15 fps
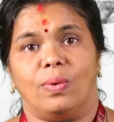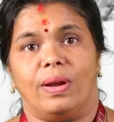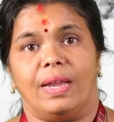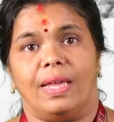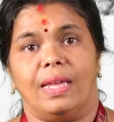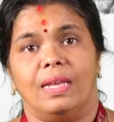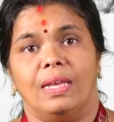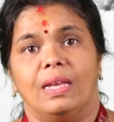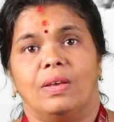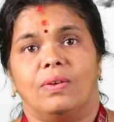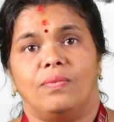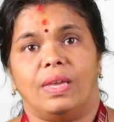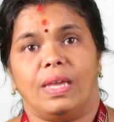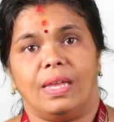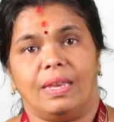only
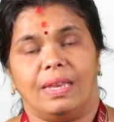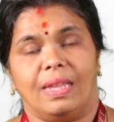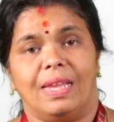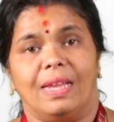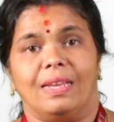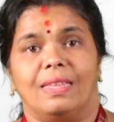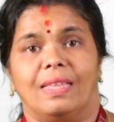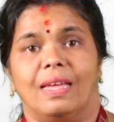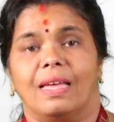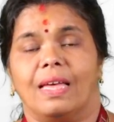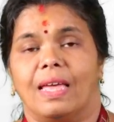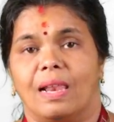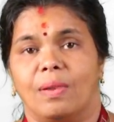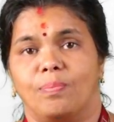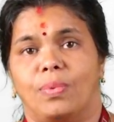we need the
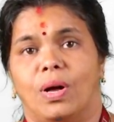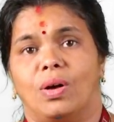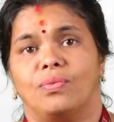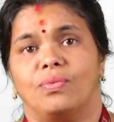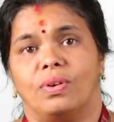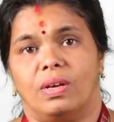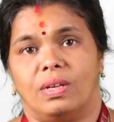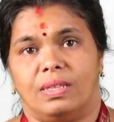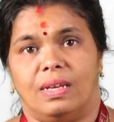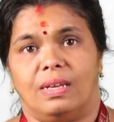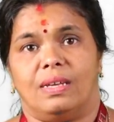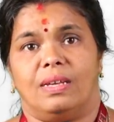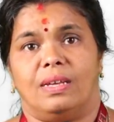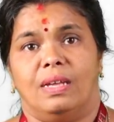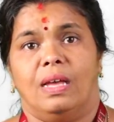help of
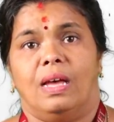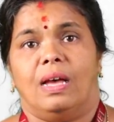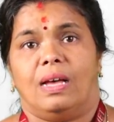the